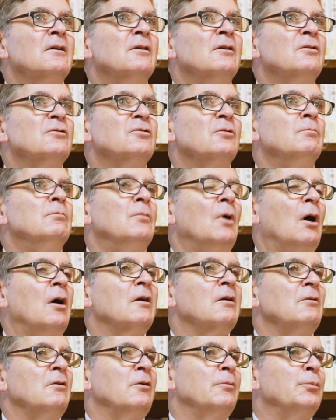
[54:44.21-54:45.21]
to
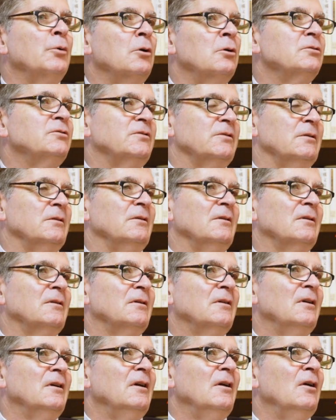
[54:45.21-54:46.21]
model a person,
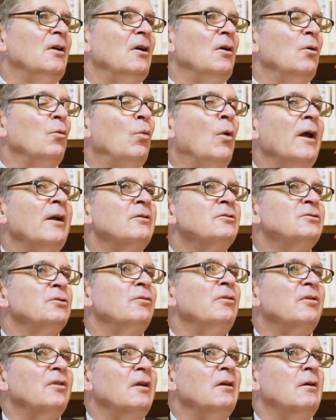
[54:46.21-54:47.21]
why don't you
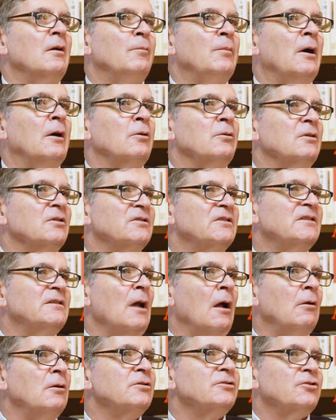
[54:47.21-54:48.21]
think about
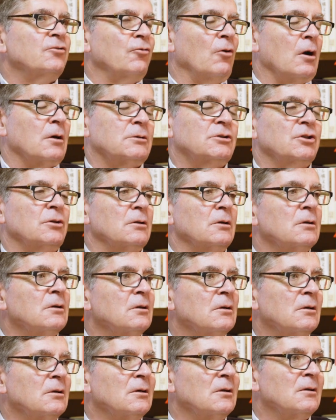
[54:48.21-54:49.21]
cell structure
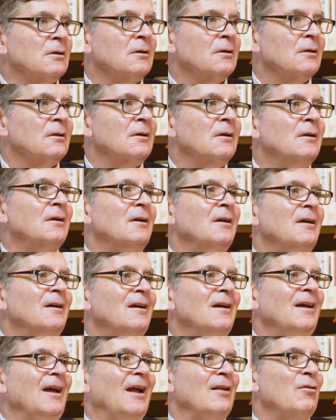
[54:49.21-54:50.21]

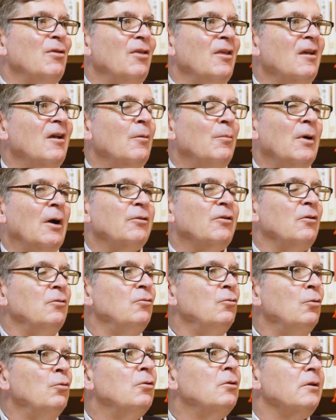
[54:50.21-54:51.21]
and think about the
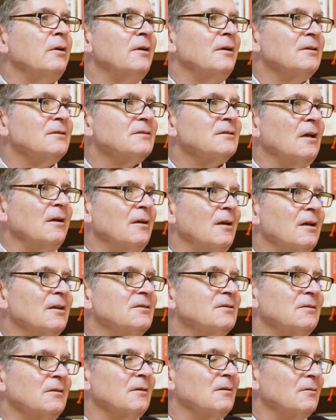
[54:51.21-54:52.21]
nucleus, I
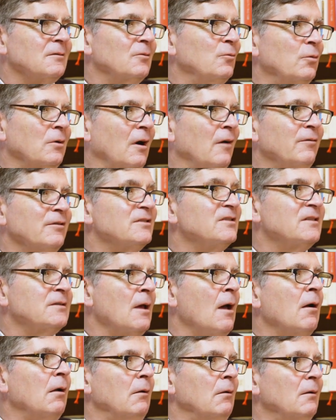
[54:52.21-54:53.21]
guess, of a
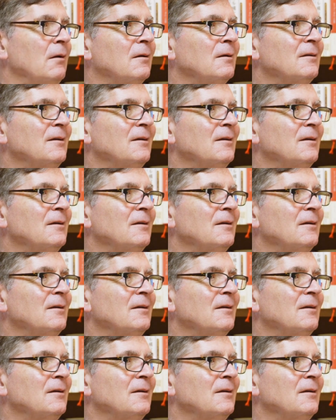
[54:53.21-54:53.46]
cell,